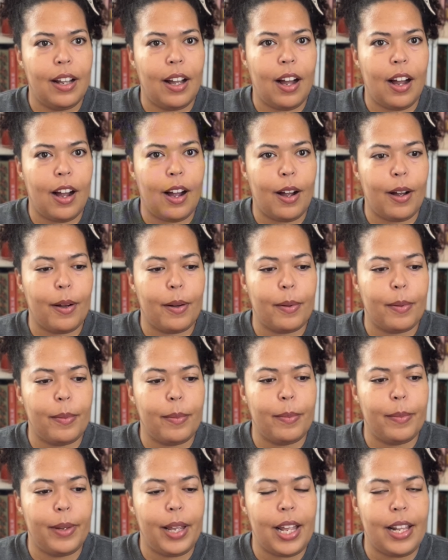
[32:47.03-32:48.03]

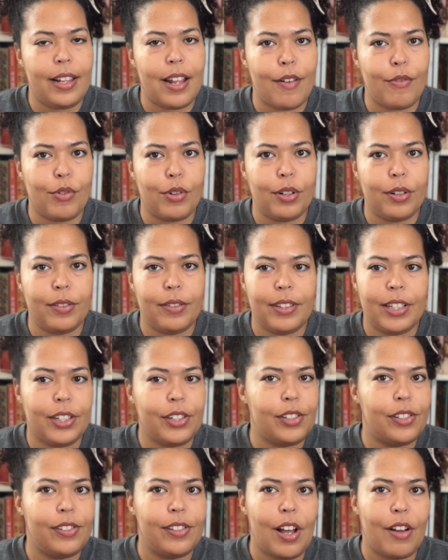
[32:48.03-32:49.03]

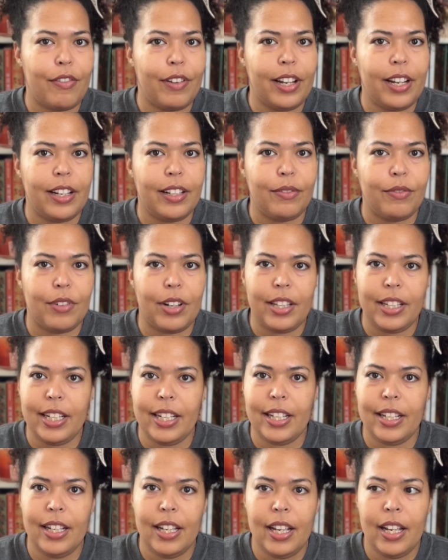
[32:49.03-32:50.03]
There's nothing
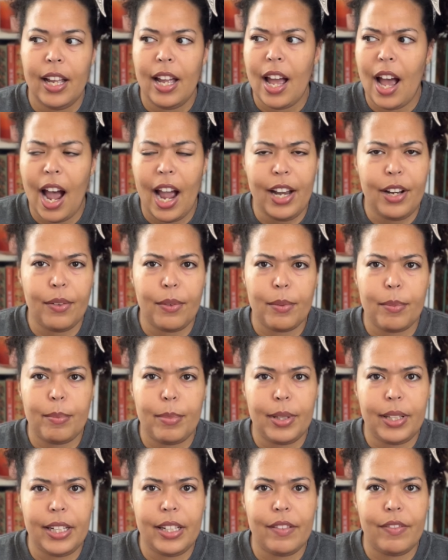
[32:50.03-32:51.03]
really, I don't
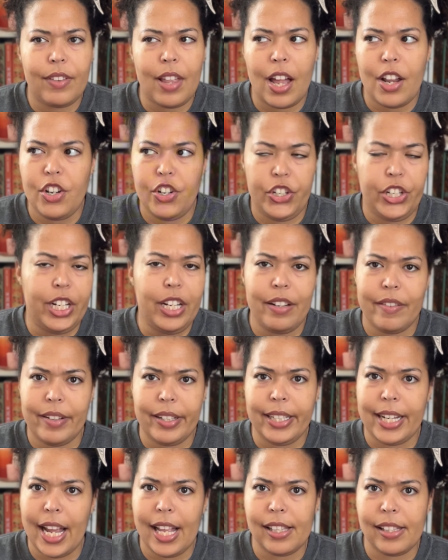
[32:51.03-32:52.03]
believe that she
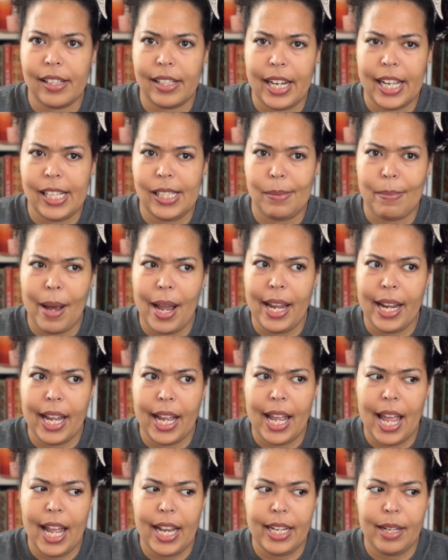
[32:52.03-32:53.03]
even gets on his bike
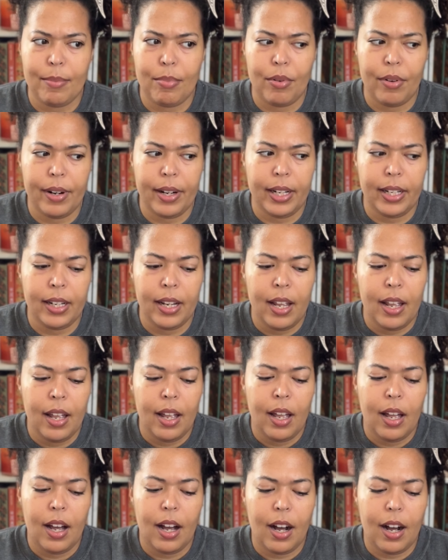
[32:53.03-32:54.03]
at any point.
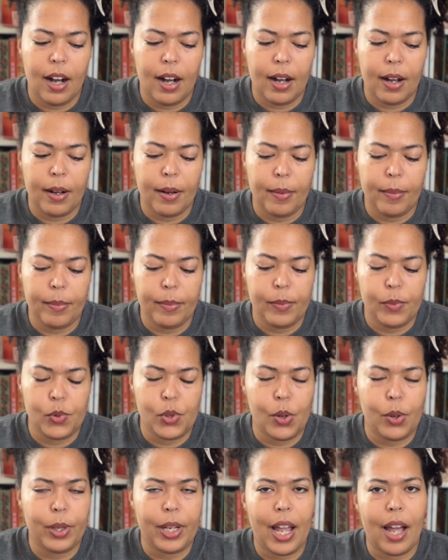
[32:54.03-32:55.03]

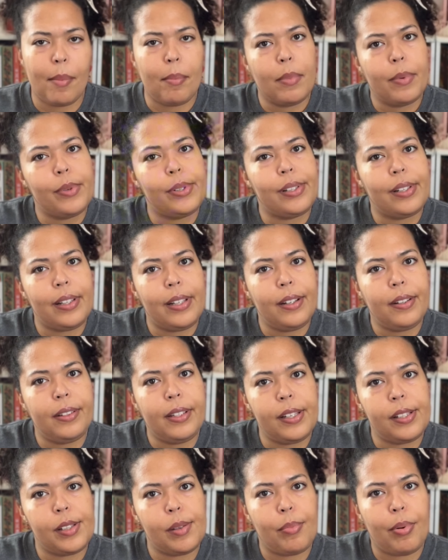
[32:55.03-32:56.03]
So yeah, I was a little
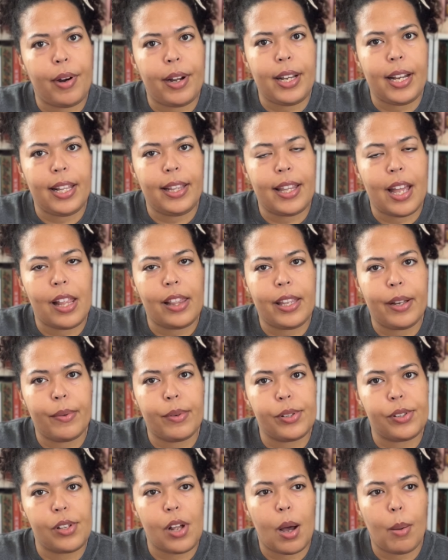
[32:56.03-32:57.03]
disappointed that there
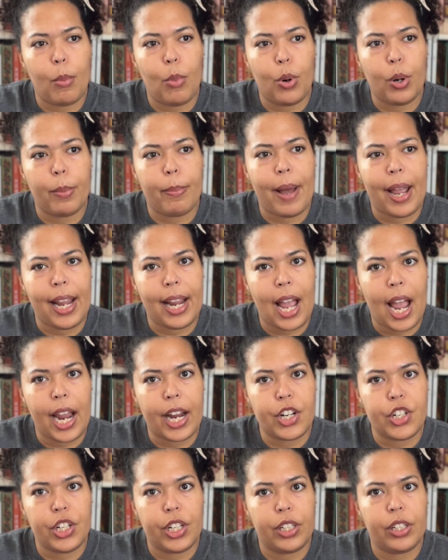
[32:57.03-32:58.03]
was not more bike
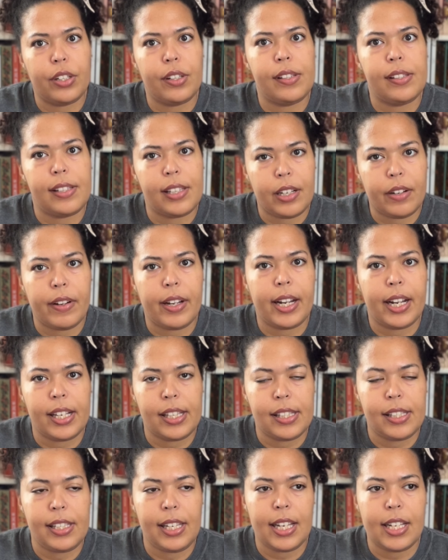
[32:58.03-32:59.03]
action, considering
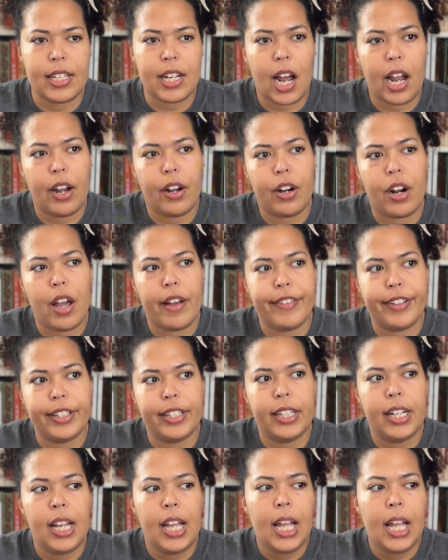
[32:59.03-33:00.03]
it's the entire cover.